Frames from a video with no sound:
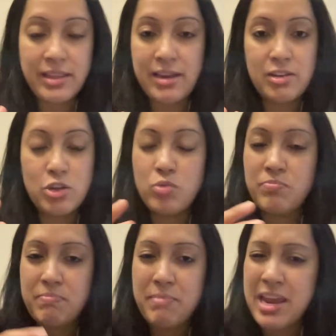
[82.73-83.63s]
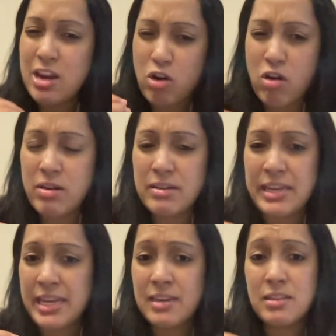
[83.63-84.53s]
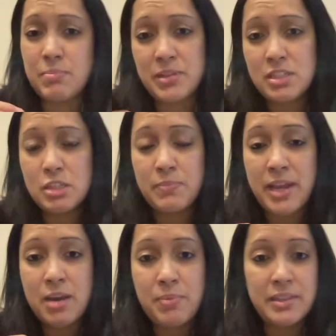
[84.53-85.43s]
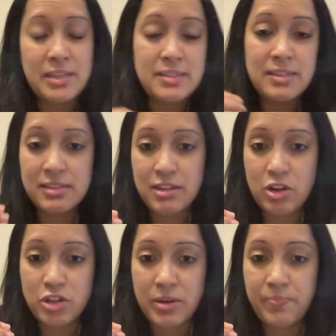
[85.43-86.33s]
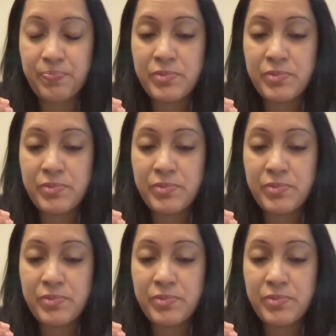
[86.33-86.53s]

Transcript: then you may not need the business plan, but that's a discussion